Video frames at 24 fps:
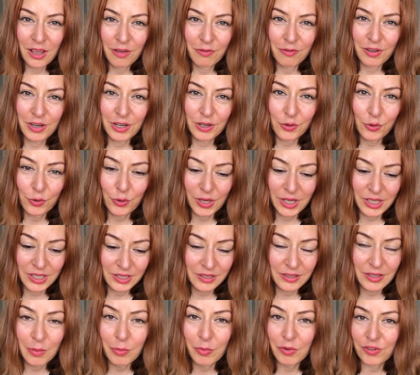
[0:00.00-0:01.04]
very
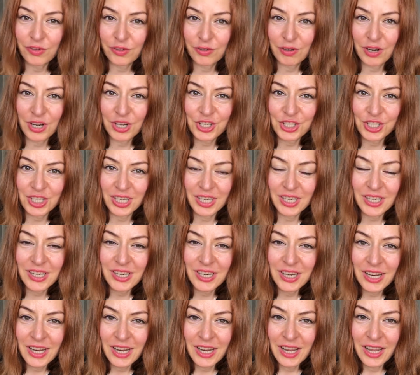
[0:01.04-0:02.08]
quick demonstration
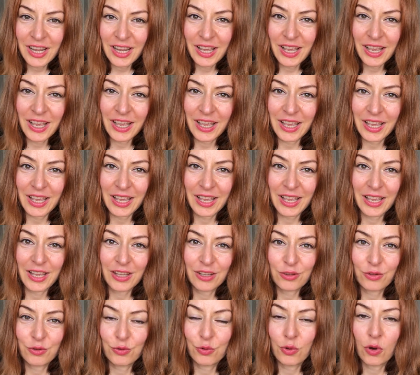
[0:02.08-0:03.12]

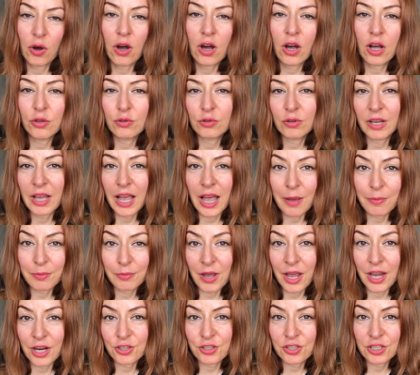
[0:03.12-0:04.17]
to how do I
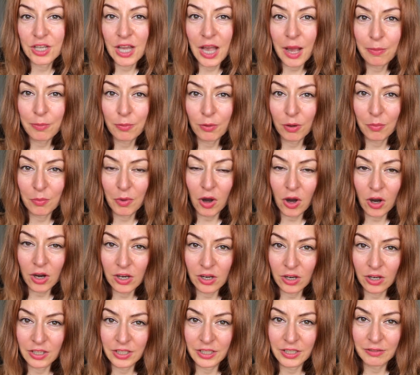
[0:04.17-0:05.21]
actually apply my
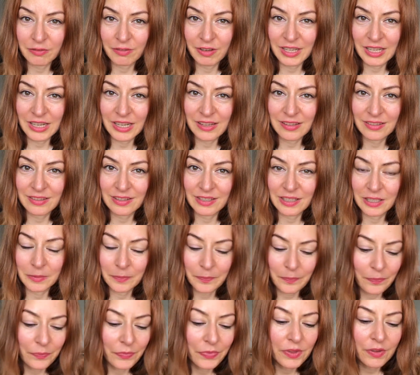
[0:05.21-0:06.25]
eyeliner very easily.
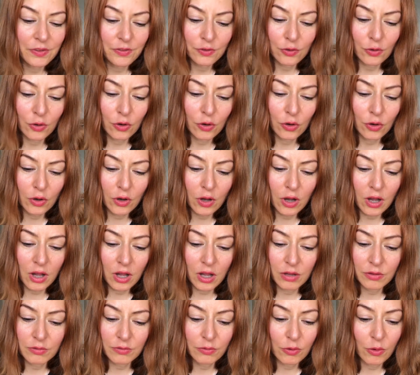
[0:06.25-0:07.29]
So
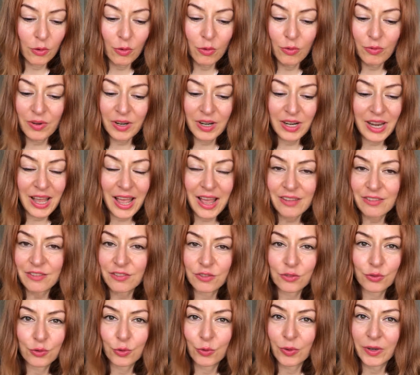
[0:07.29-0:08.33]
over the
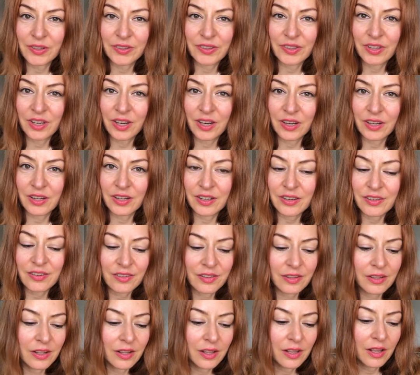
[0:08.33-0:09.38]
last 20
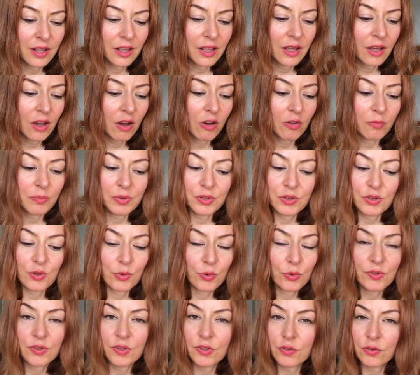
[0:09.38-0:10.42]
years I've been
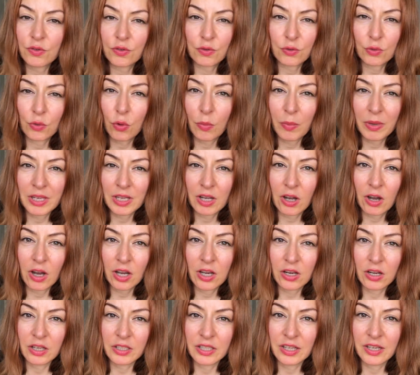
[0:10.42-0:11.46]
using so many
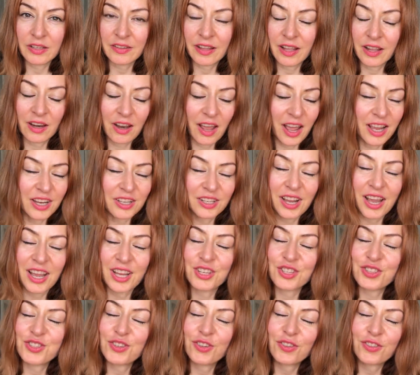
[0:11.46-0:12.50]
eyeliners, and
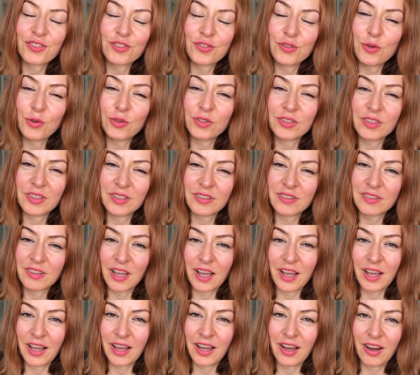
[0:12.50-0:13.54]
I just noticed
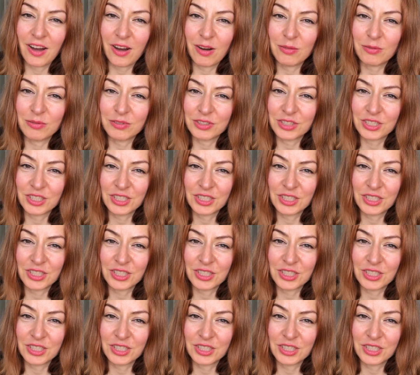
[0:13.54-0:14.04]
that